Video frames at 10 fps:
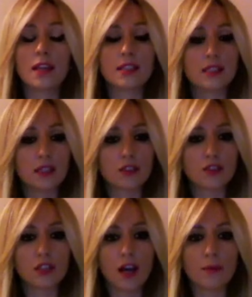a
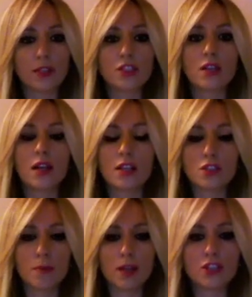serious damage and
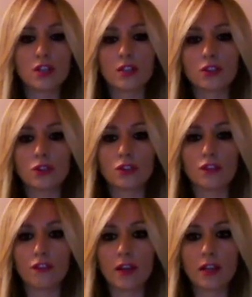especially a
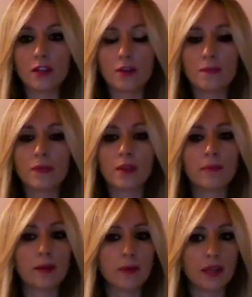total failure
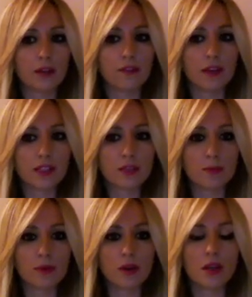may be
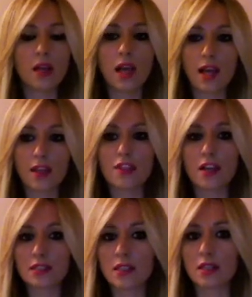irreversible and
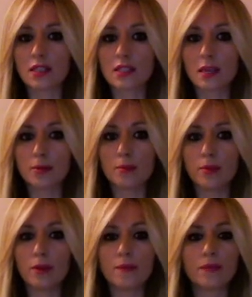thus
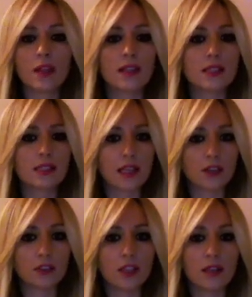unacceptable, and
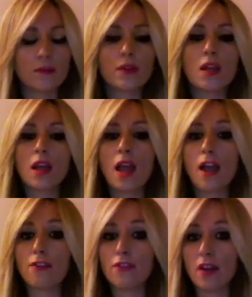secondly,
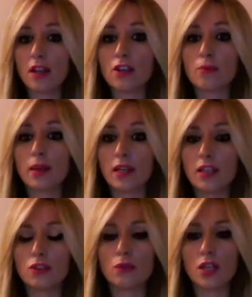a failure may
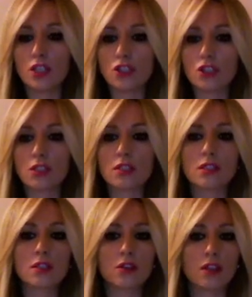lead to
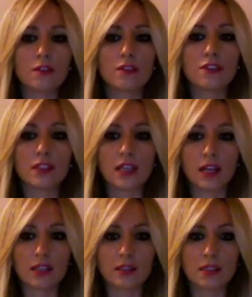injuries or even
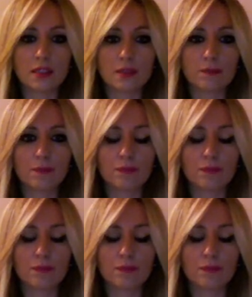fatalities.